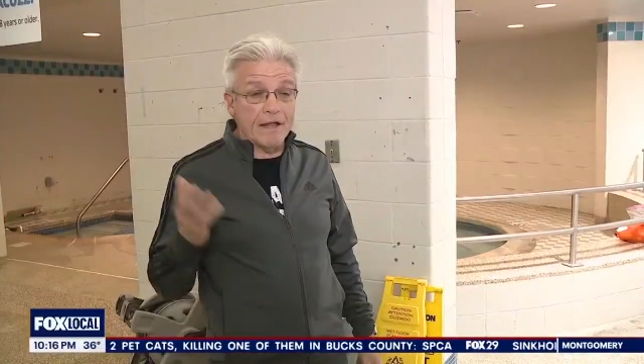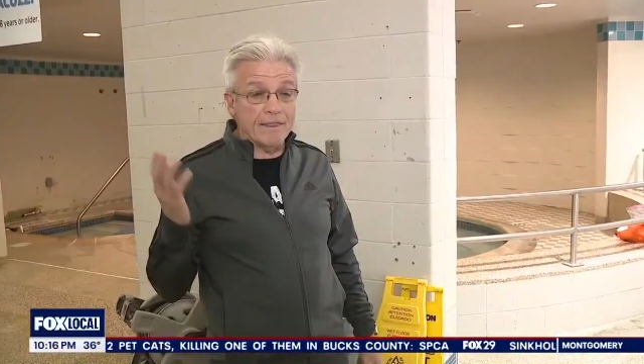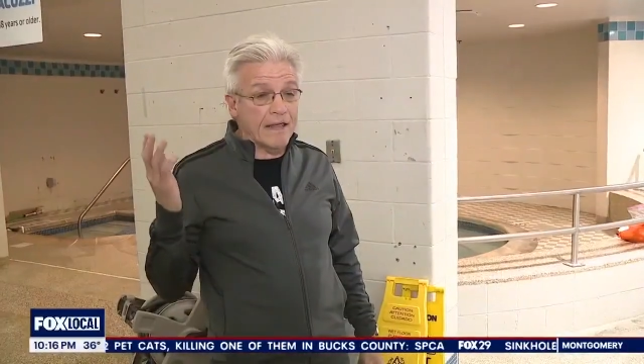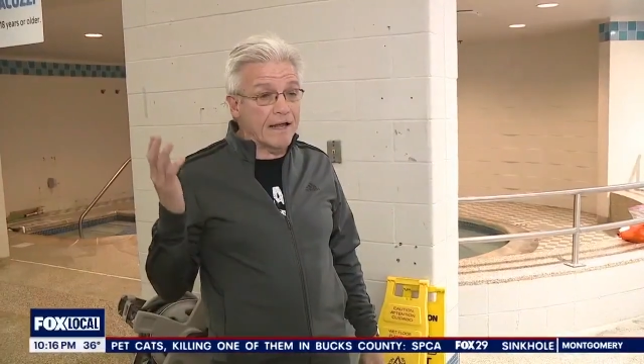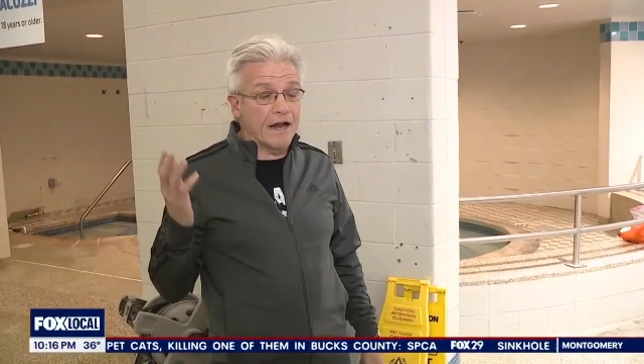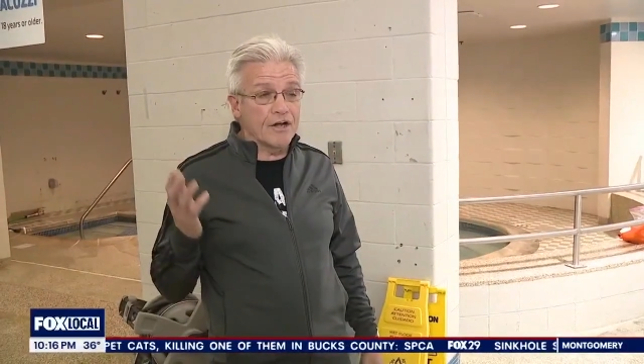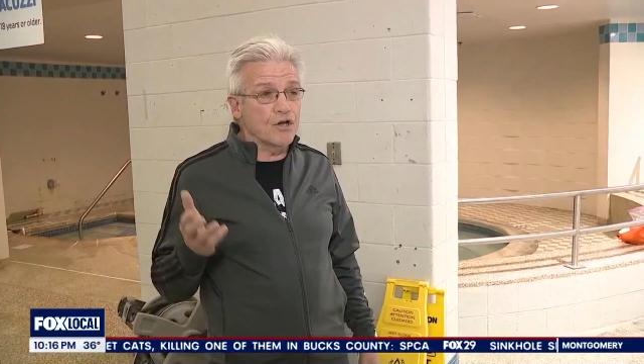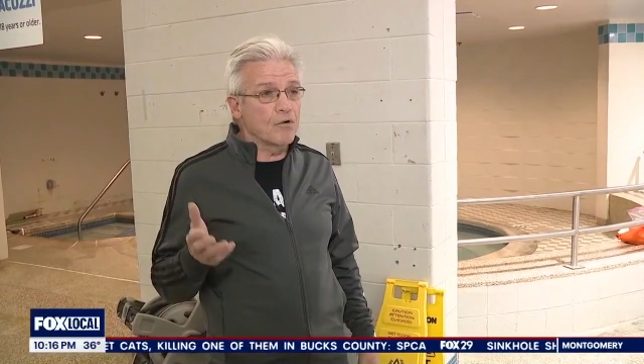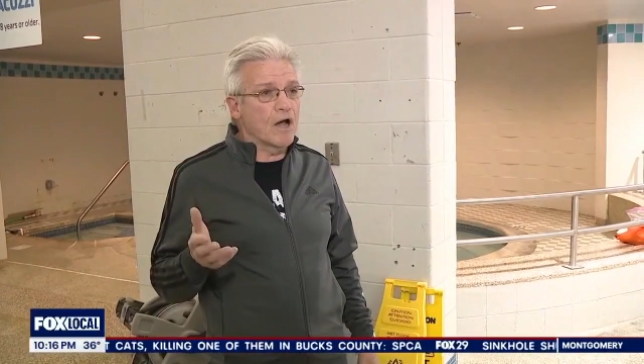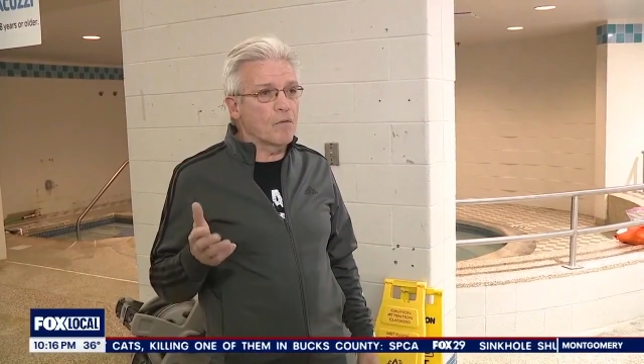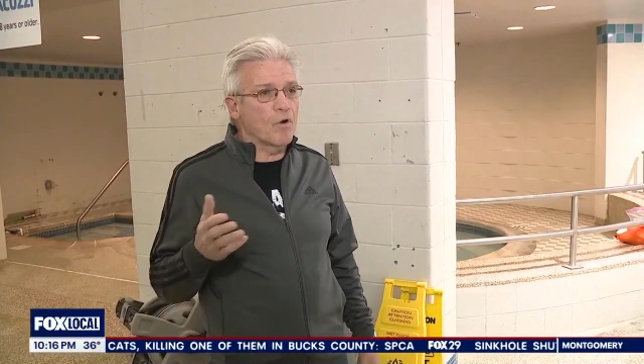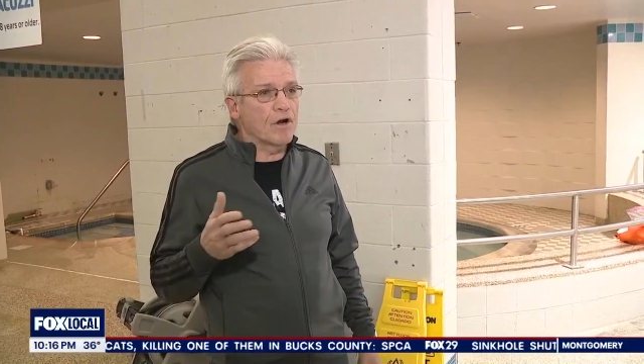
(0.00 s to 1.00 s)
Right then, I
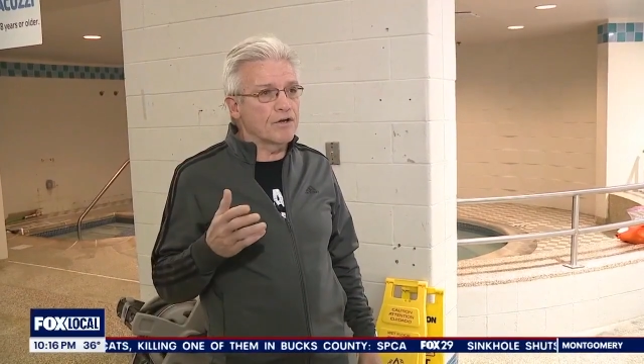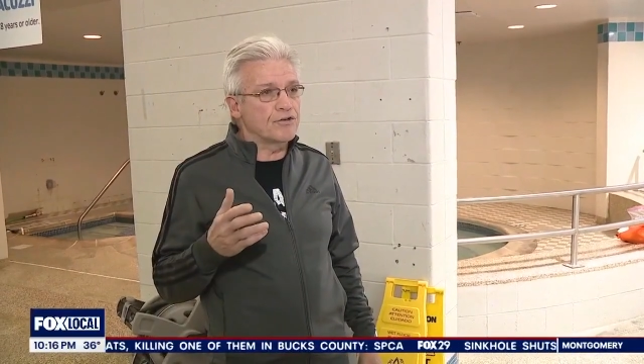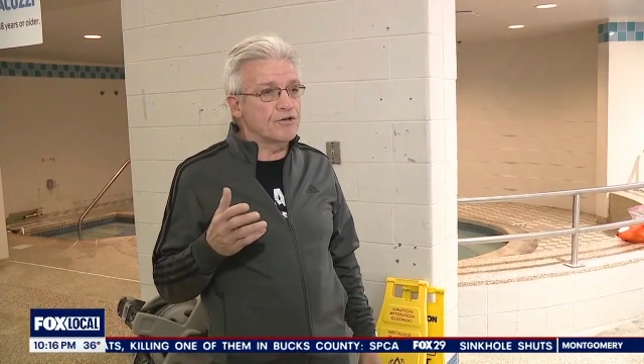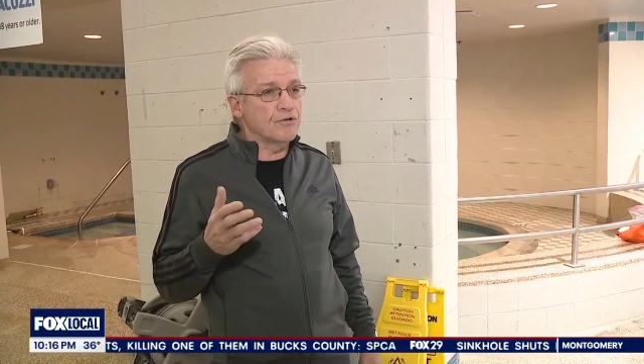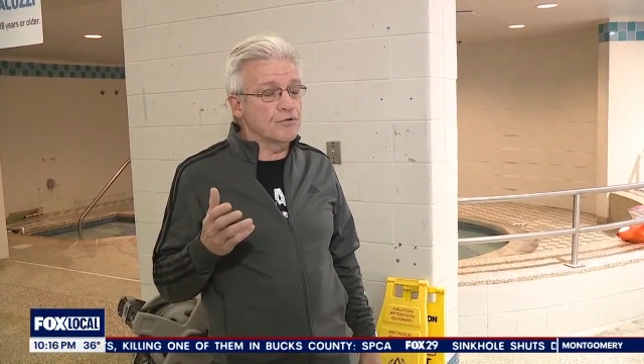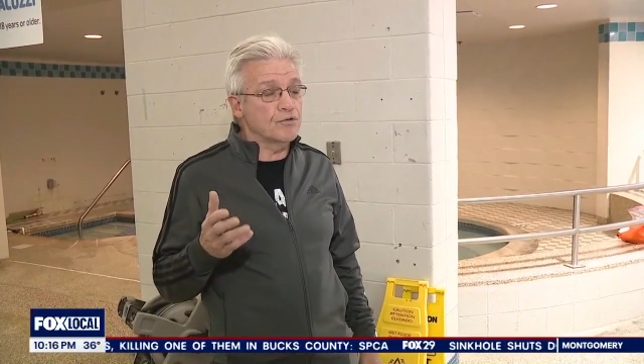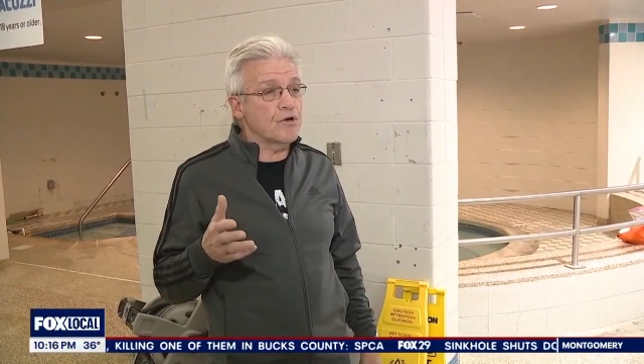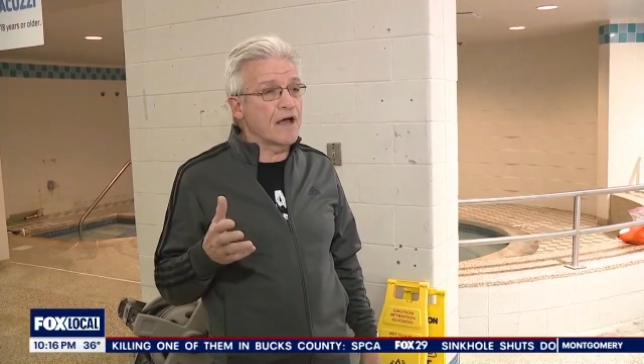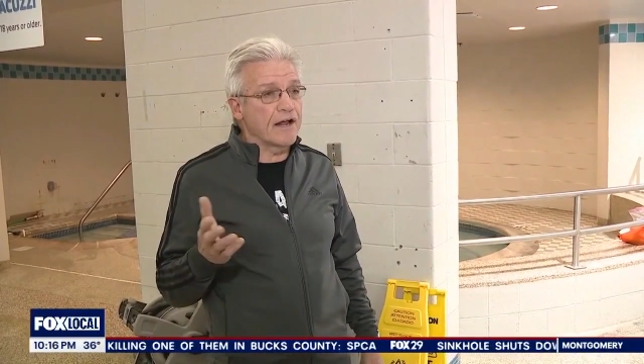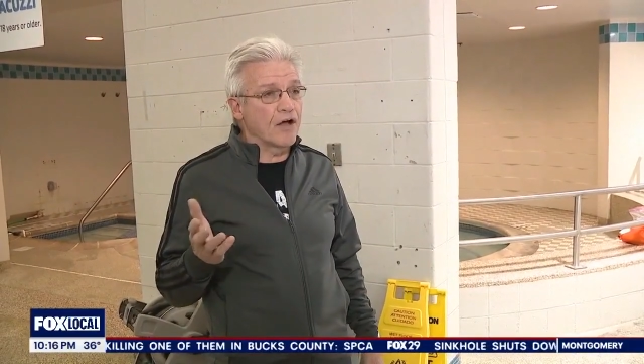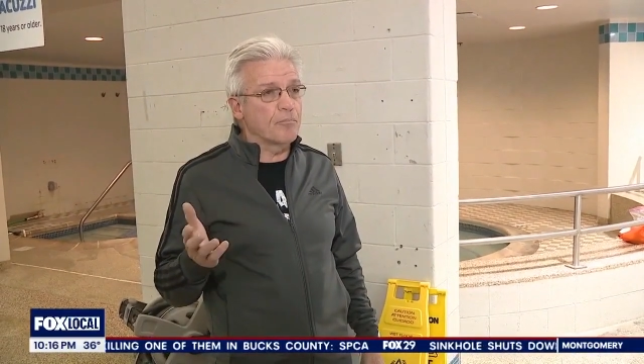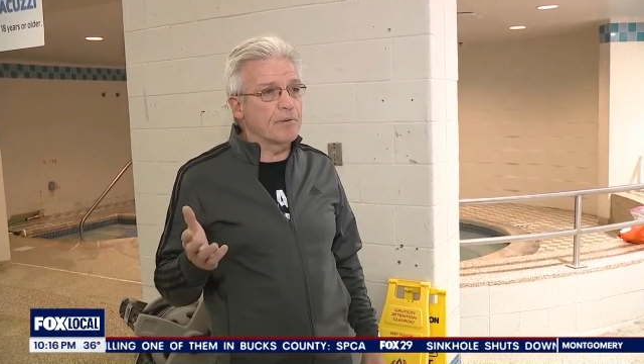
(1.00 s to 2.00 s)
knew I wanted to
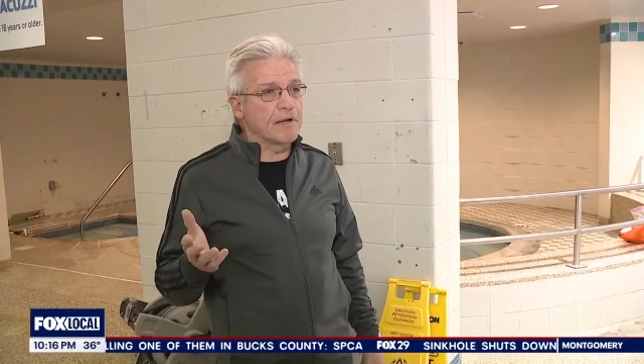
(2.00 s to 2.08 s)
try to help